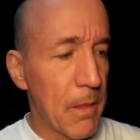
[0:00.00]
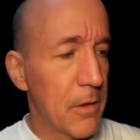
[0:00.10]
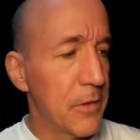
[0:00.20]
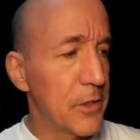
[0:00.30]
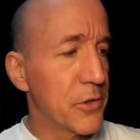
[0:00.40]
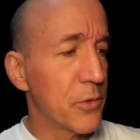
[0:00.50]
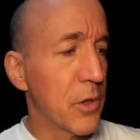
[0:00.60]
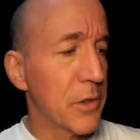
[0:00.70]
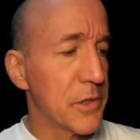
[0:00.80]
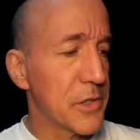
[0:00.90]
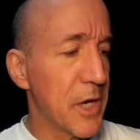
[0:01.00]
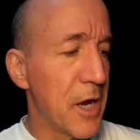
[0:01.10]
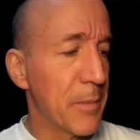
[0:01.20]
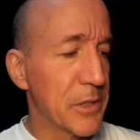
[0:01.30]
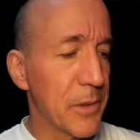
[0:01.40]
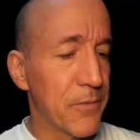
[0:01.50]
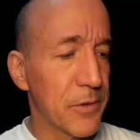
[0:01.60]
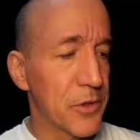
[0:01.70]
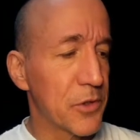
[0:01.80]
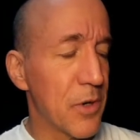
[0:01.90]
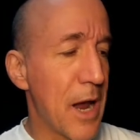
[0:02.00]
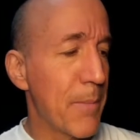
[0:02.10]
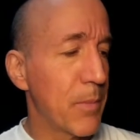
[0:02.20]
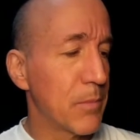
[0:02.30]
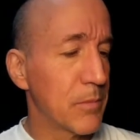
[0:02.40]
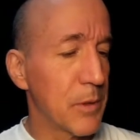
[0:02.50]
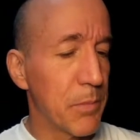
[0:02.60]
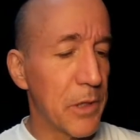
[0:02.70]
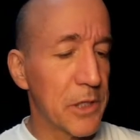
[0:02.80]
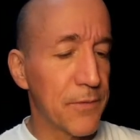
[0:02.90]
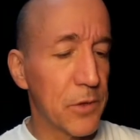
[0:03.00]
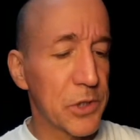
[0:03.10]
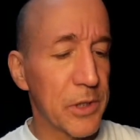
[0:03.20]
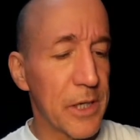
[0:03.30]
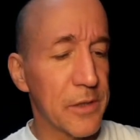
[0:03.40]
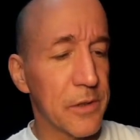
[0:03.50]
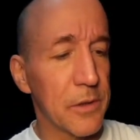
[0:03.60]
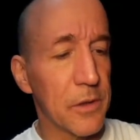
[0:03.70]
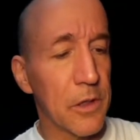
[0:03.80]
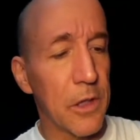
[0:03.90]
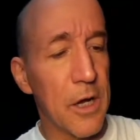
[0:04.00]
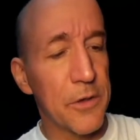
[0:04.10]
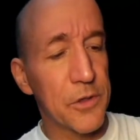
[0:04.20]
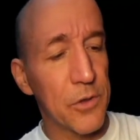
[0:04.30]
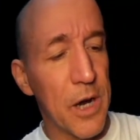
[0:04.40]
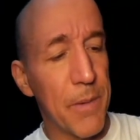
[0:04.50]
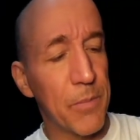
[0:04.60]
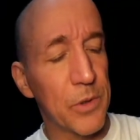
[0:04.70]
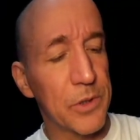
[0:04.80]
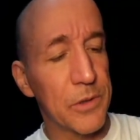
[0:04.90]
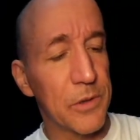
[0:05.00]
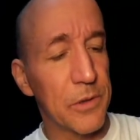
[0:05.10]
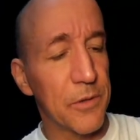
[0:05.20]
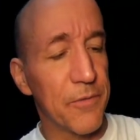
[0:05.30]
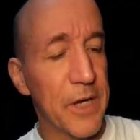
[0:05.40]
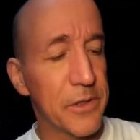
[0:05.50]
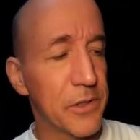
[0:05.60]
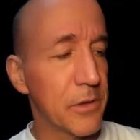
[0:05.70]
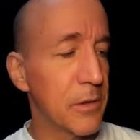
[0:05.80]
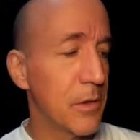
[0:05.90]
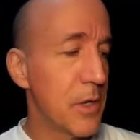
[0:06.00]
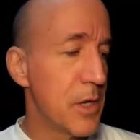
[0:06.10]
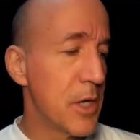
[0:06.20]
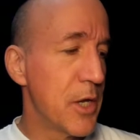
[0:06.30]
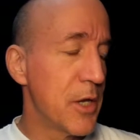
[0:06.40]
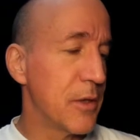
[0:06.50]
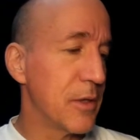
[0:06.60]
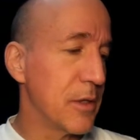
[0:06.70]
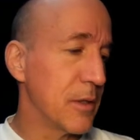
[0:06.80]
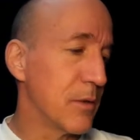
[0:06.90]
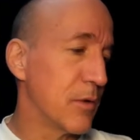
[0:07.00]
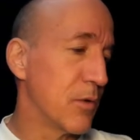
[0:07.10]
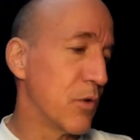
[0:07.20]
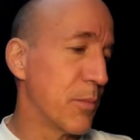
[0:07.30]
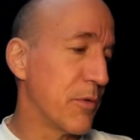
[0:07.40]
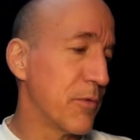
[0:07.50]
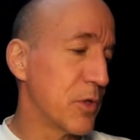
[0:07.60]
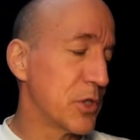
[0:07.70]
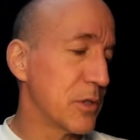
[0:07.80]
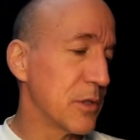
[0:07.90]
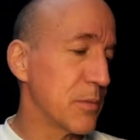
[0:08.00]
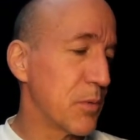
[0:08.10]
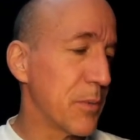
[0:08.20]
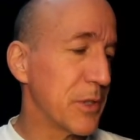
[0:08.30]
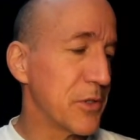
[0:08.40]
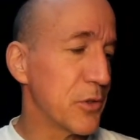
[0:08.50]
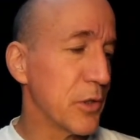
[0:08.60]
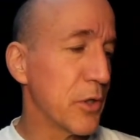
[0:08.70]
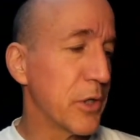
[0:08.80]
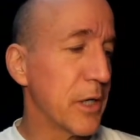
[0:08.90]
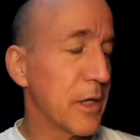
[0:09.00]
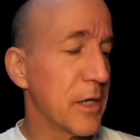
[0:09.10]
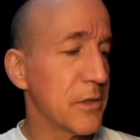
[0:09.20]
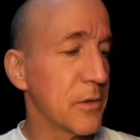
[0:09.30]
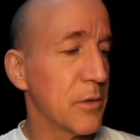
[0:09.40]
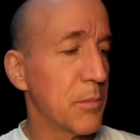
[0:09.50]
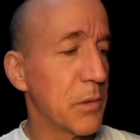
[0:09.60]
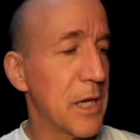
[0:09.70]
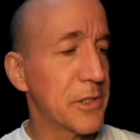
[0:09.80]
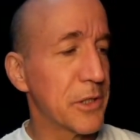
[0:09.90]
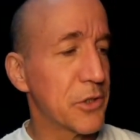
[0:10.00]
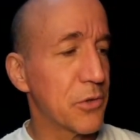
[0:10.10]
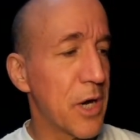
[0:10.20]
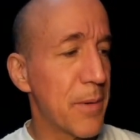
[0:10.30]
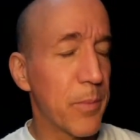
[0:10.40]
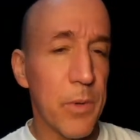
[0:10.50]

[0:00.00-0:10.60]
These two are the same except for the strap. The Plus version has a cloth strap, which is a little fancier. The normal version, that's probably easier to locate, has a plastic strap.